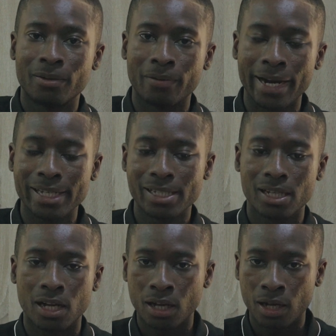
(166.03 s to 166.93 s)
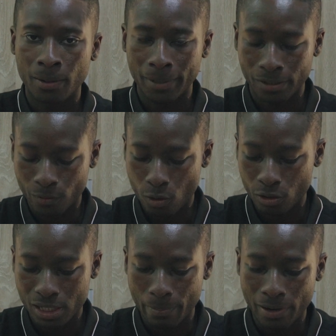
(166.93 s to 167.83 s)
Right, and of
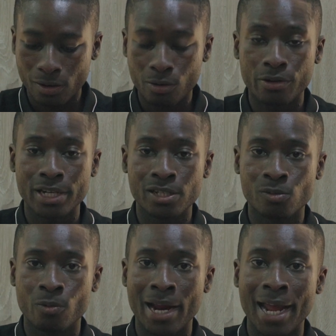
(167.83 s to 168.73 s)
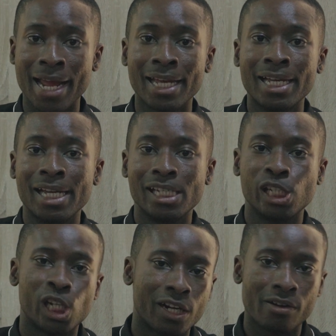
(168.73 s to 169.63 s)
course, the Power Query is where
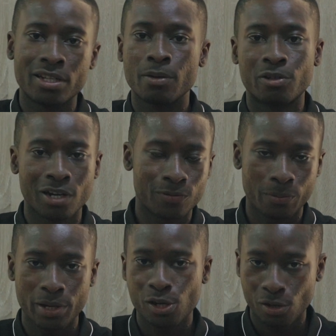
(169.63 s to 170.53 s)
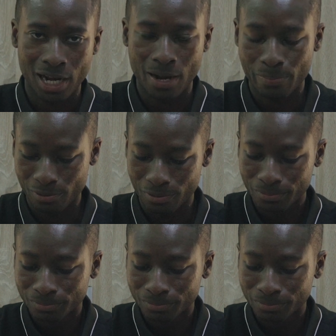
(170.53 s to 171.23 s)
general table transformation happen.